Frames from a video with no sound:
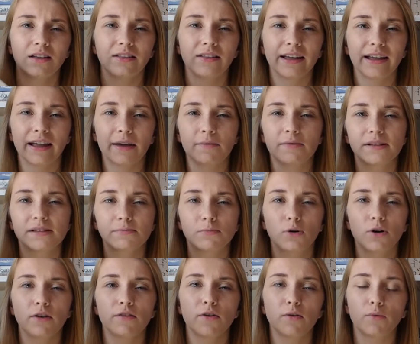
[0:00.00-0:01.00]
Like, it was
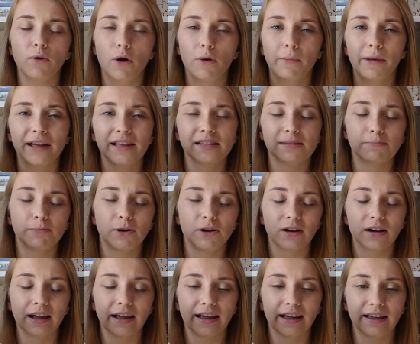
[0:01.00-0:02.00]
more of a romance
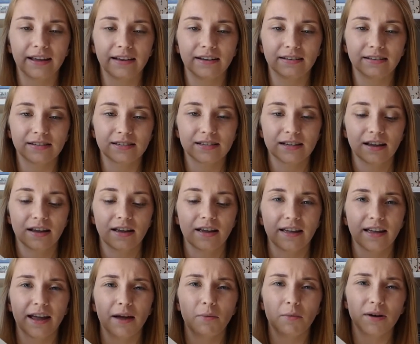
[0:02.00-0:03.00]
book, and
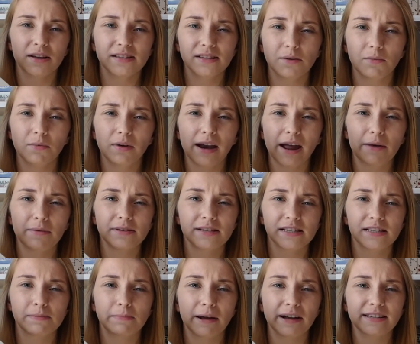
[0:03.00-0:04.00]
it wasn't what I was
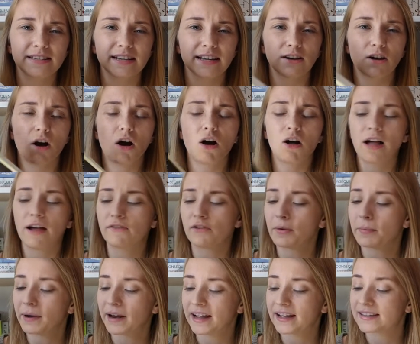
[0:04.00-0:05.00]
expecting at all.
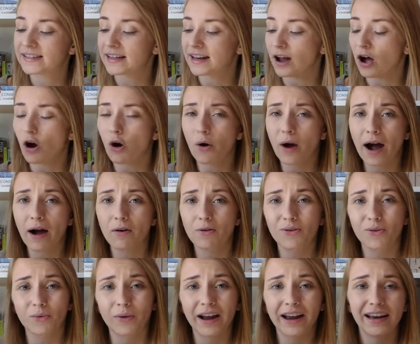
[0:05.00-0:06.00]
Everybody had said, oh, how
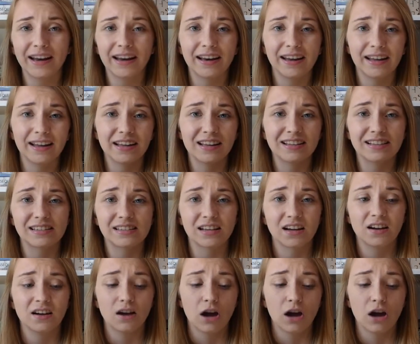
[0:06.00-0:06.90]
great it is.